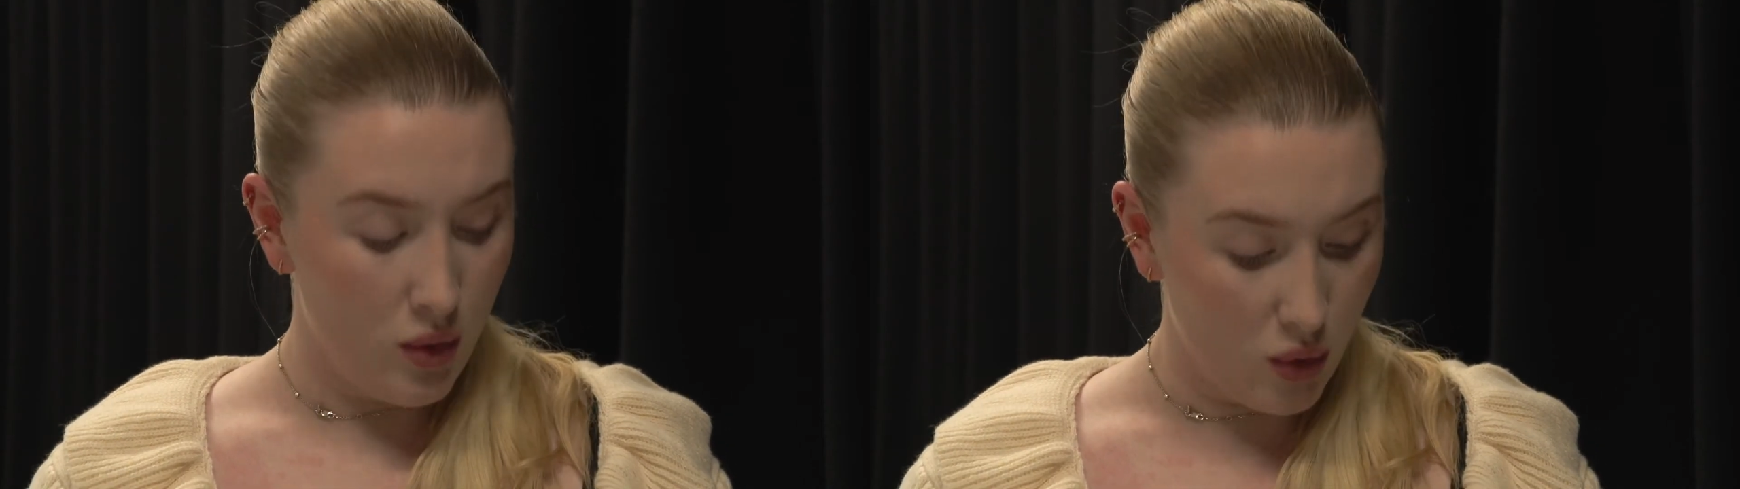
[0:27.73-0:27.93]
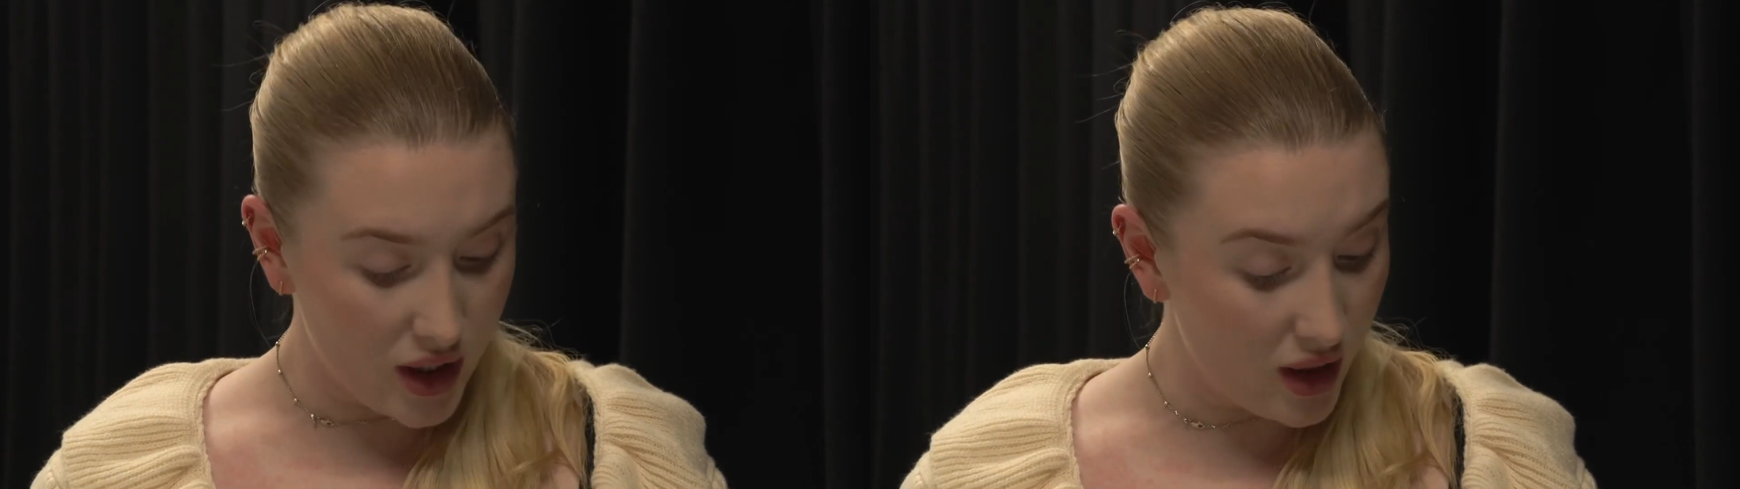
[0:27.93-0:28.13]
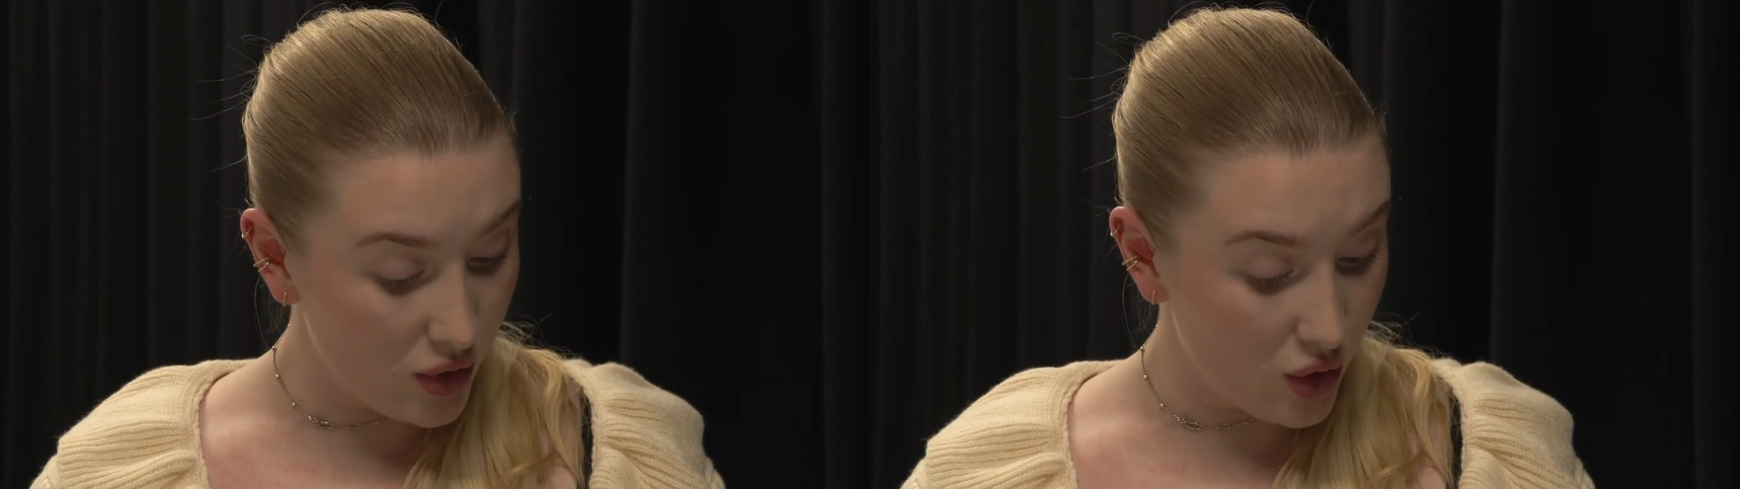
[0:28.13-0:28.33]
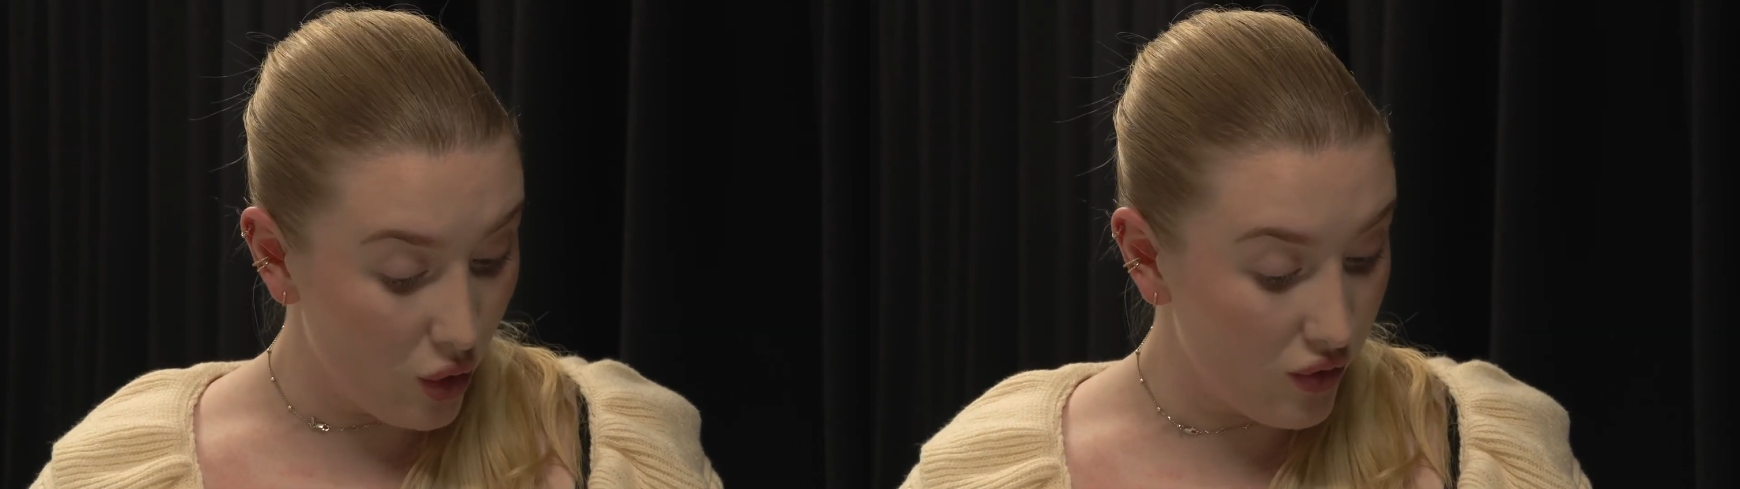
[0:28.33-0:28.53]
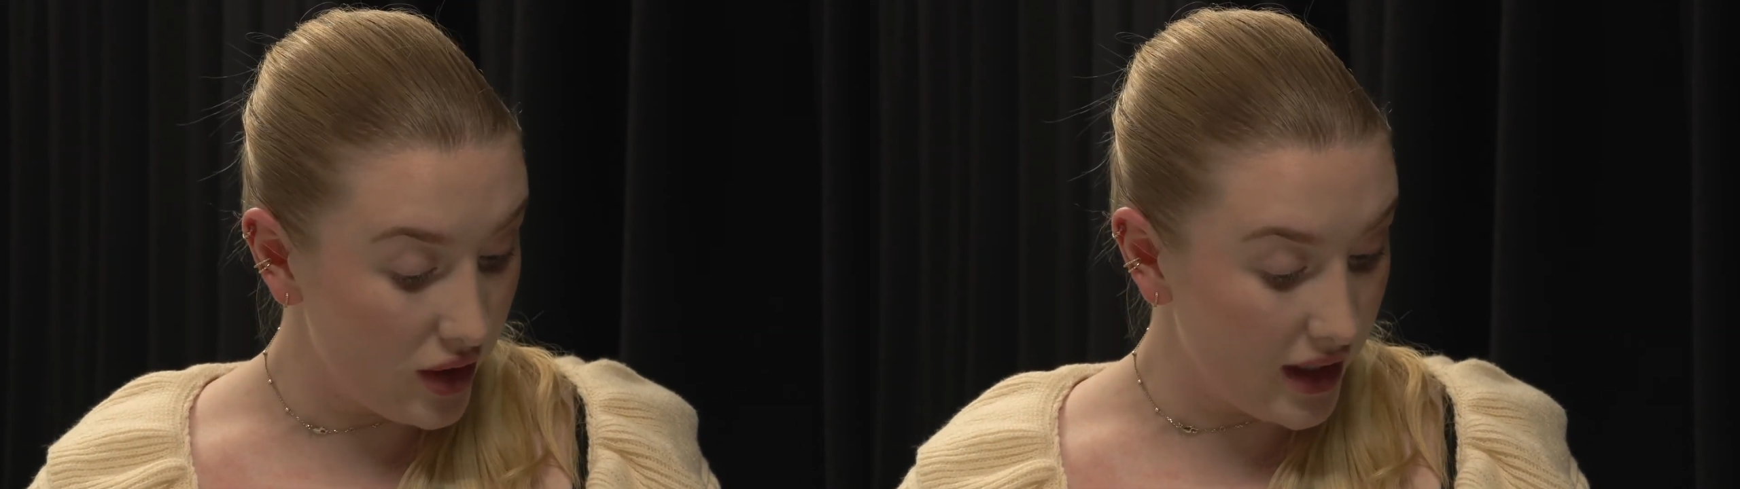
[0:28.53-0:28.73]
Working with
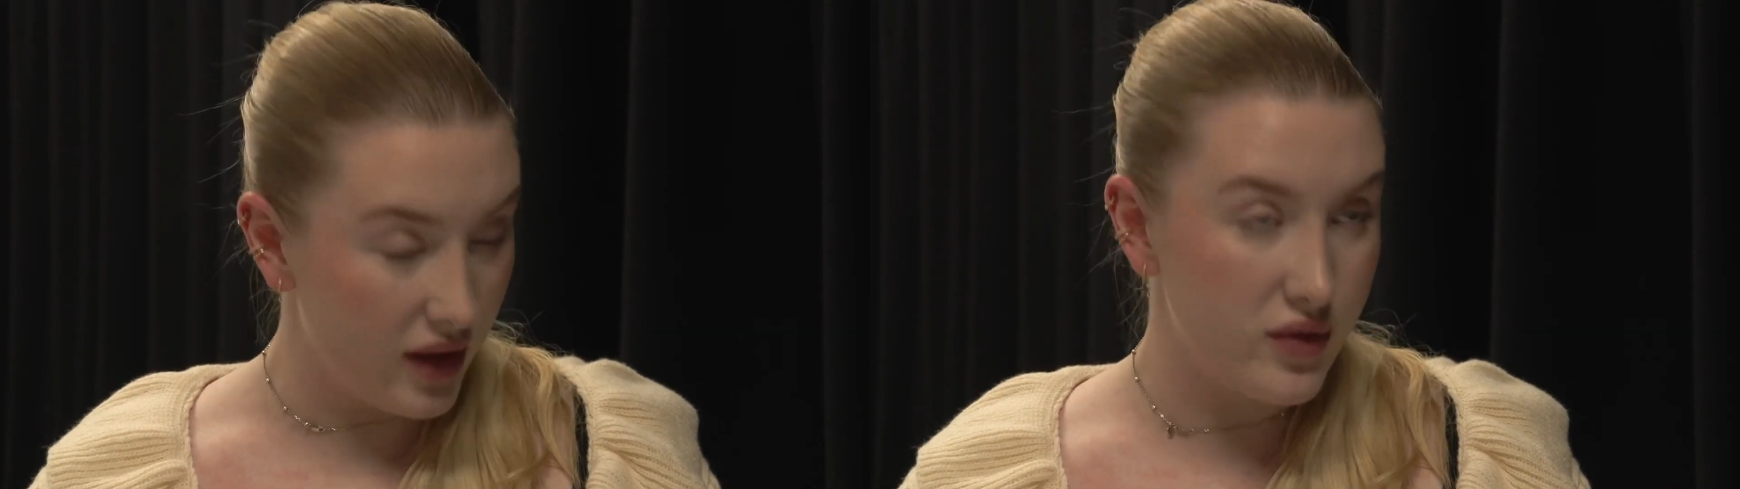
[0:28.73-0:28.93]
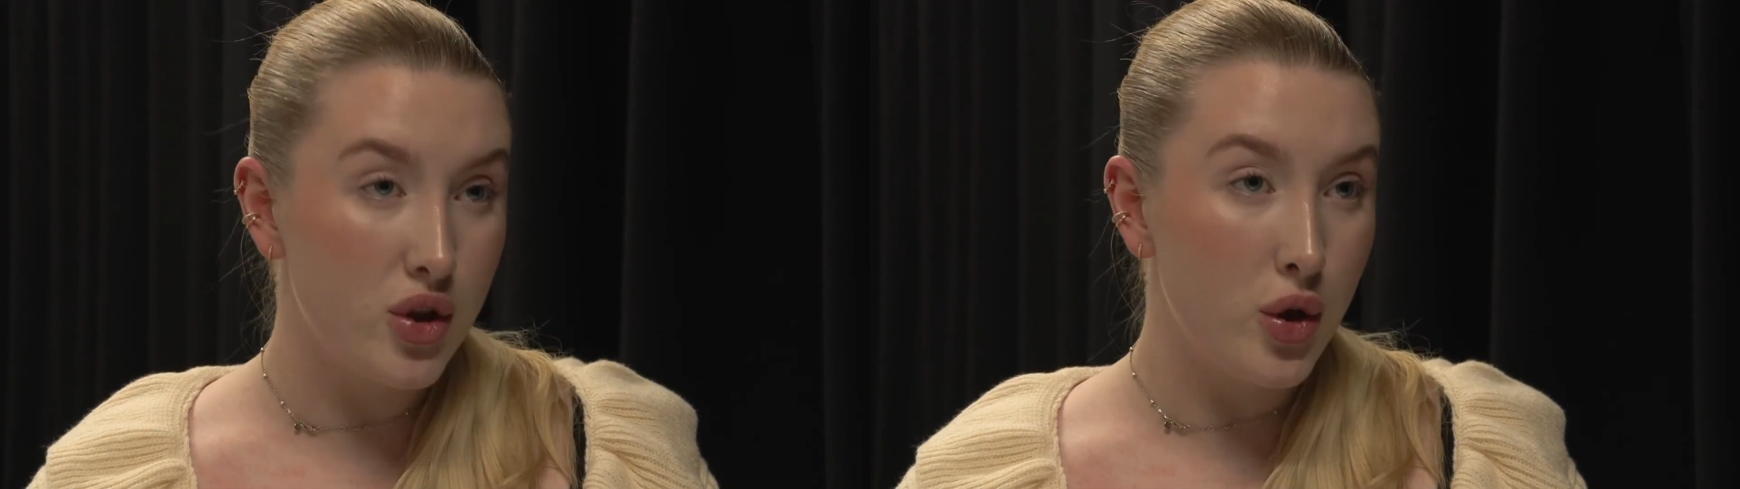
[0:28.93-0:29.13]
overlay of